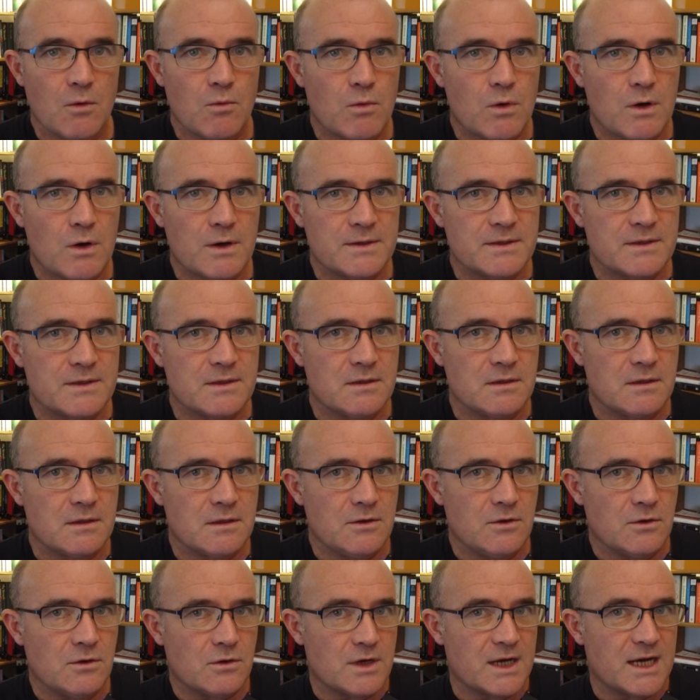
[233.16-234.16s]
what
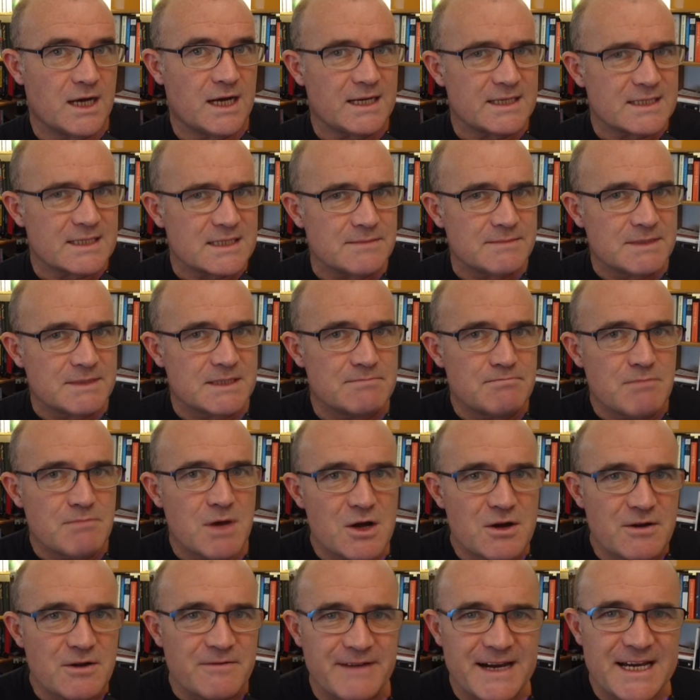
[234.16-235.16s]
your customers'
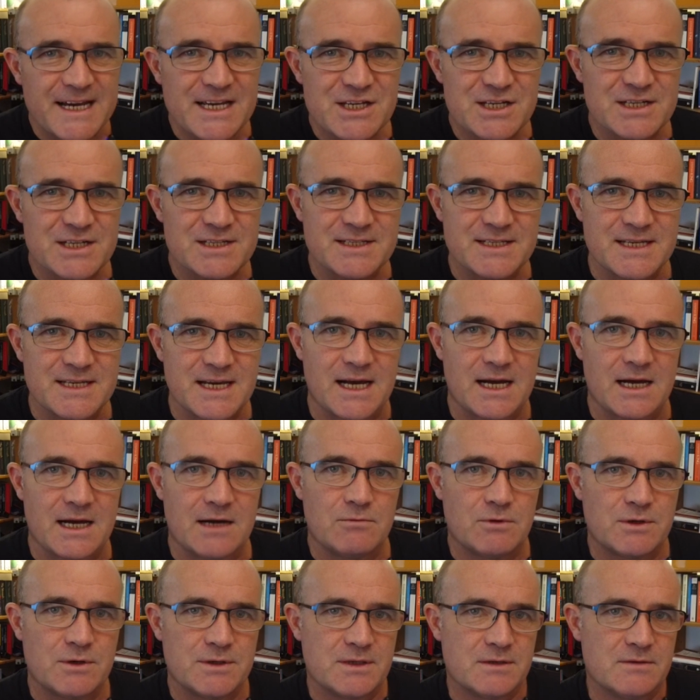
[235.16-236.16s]
motivations
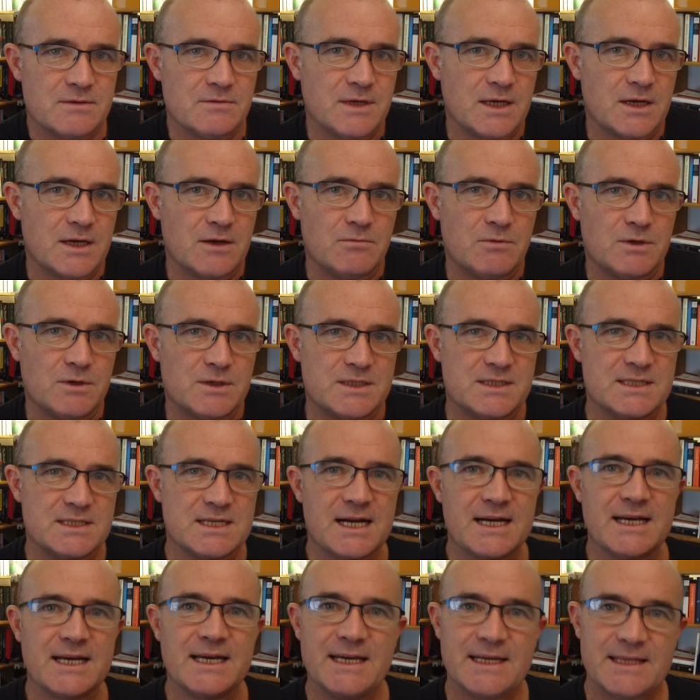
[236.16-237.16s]
are, what's
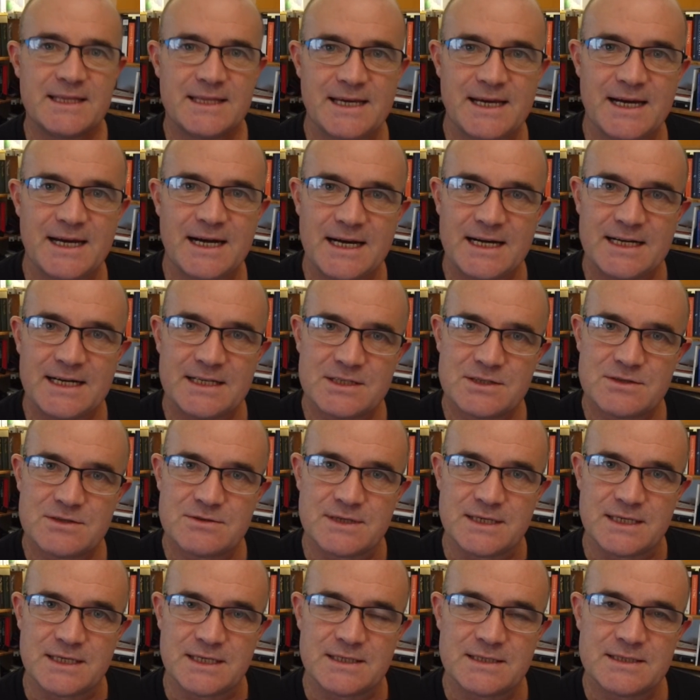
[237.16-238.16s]
tugging at their
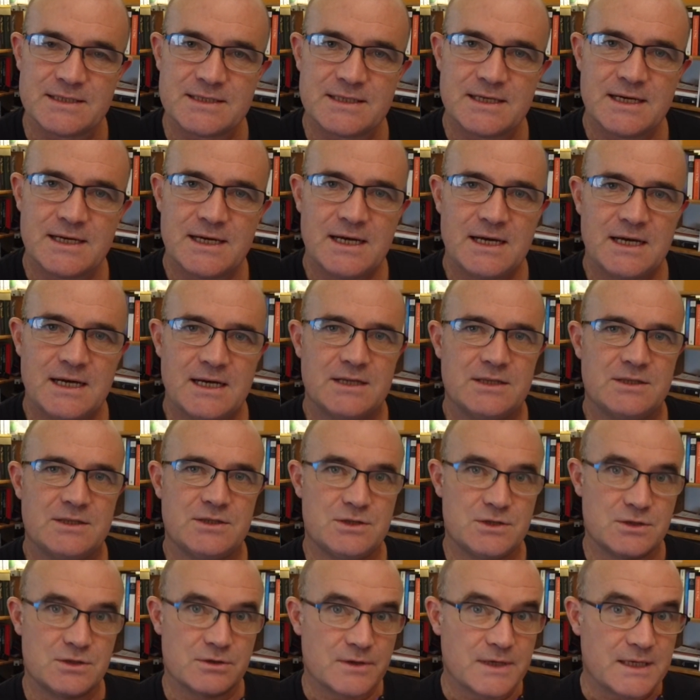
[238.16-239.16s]
heartstrings
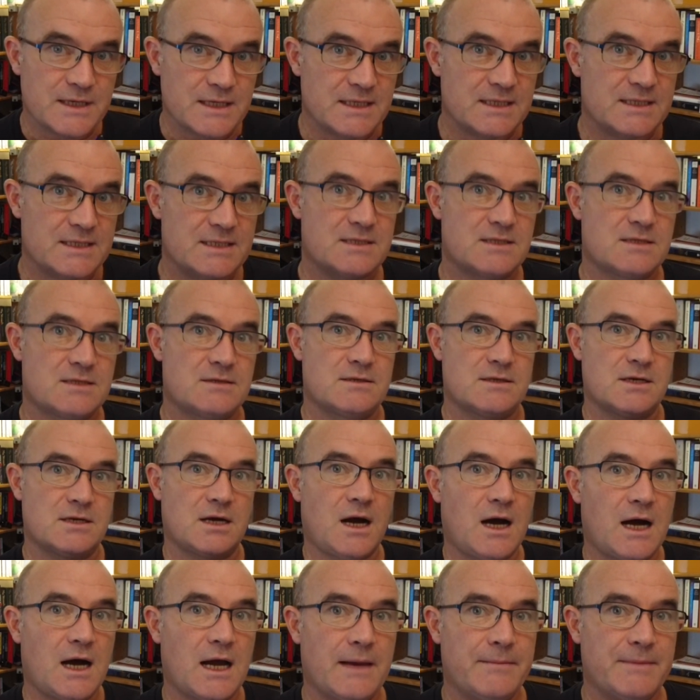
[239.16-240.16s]
during this
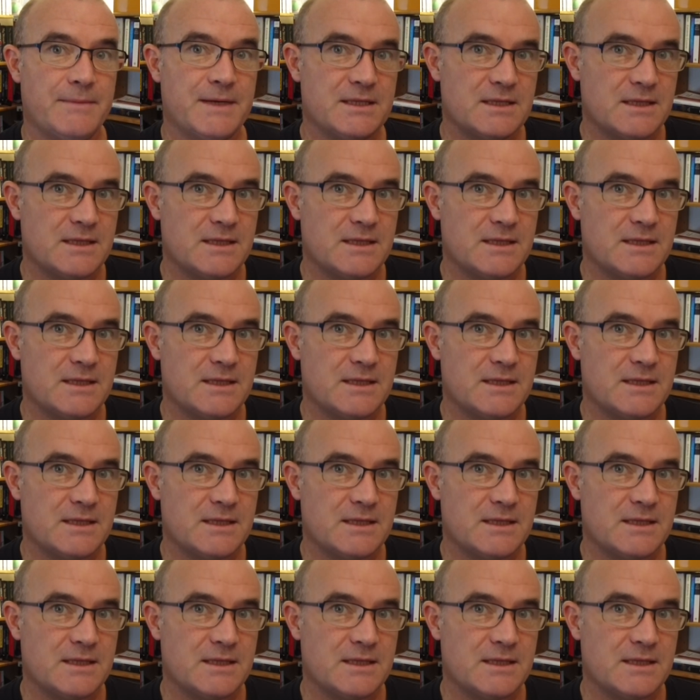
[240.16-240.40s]
time